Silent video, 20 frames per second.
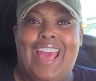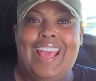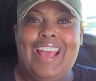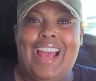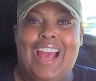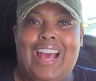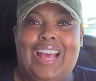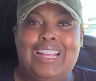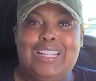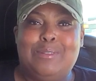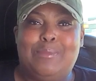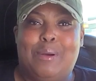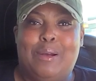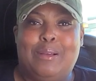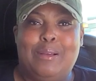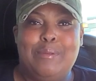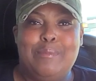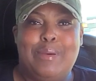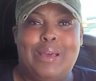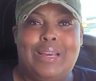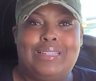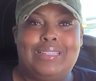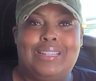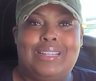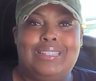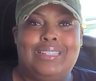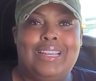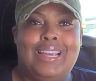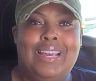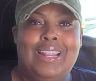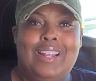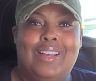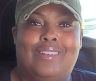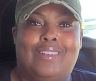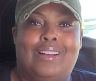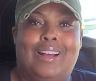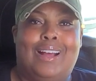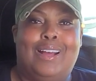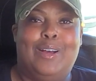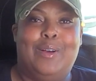guys, welcome back to the channel.
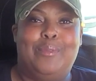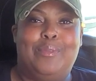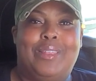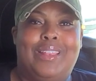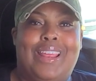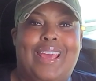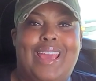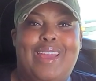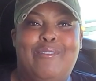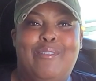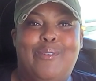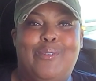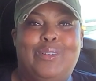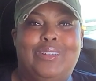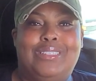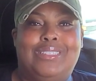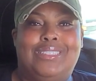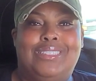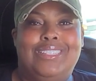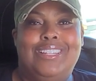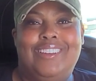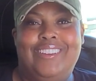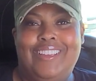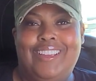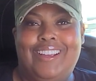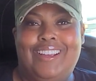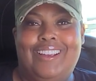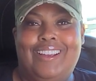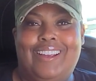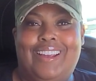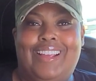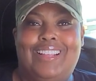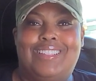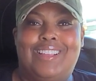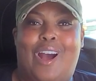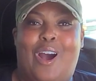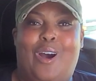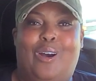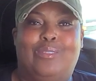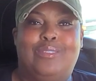I hope that everyone's new year is
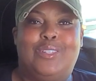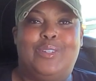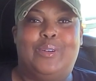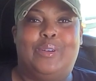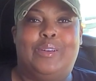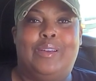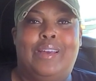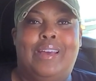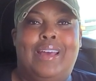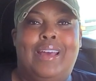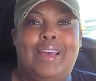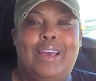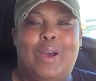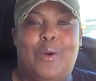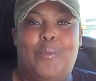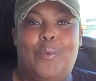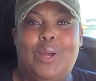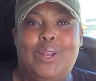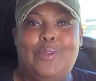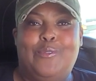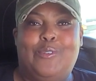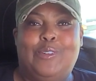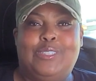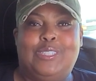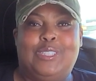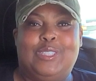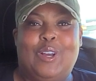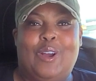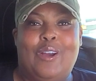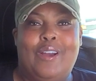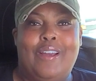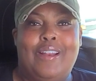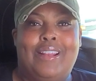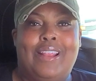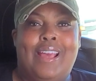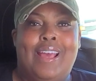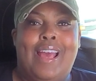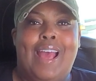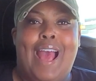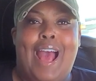off to a wonderful start.
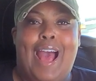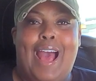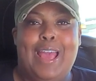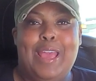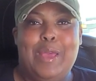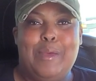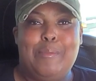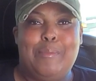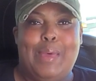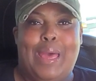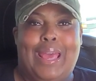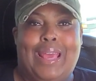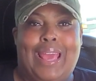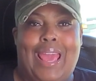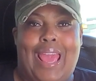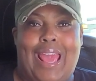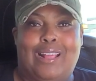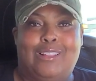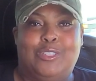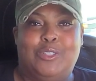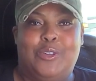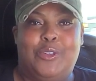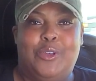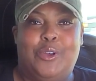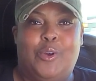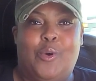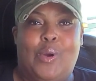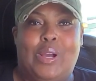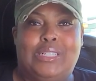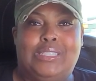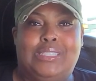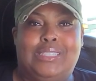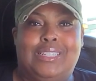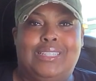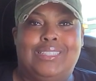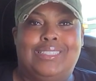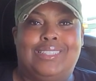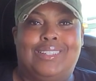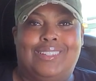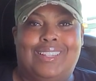I am back answering your
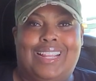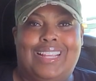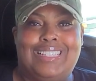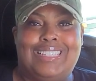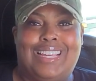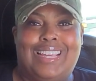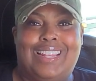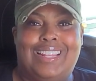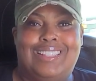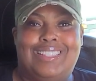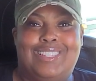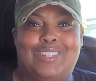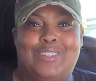questions, so let's get into